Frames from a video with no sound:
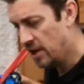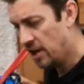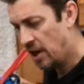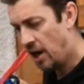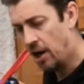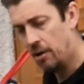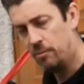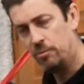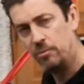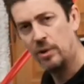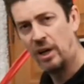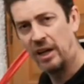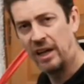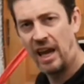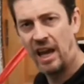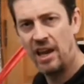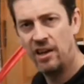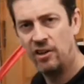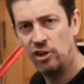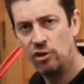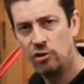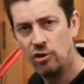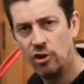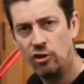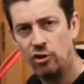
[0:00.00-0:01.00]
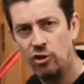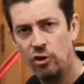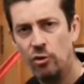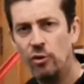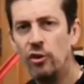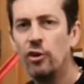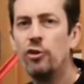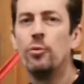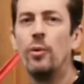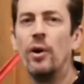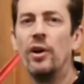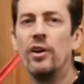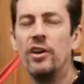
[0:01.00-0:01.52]
Again, you can do
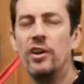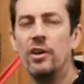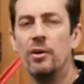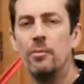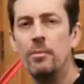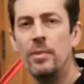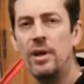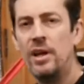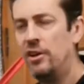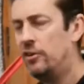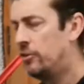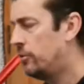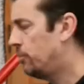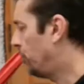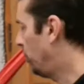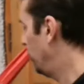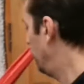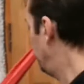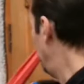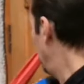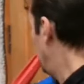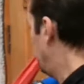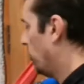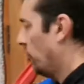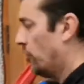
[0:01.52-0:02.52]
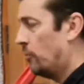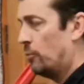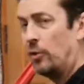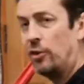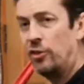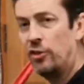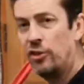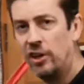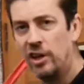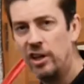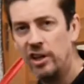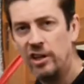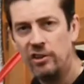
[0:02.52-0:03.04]
this one in a mid position
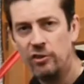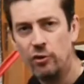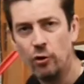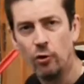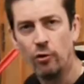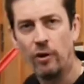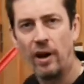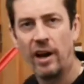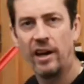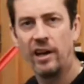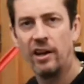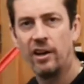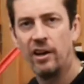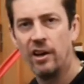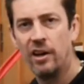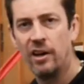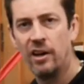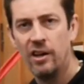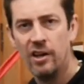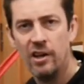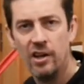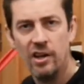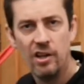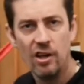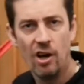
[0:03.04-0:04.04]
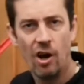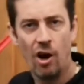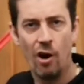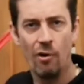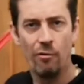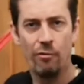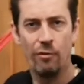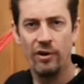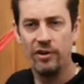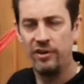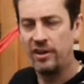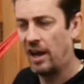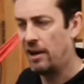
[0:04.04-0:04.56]
with the door anchor
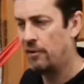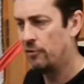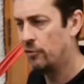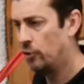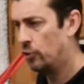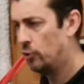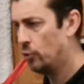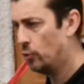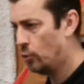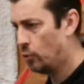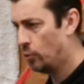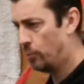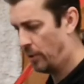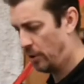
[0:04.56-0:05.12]
halfway down the door,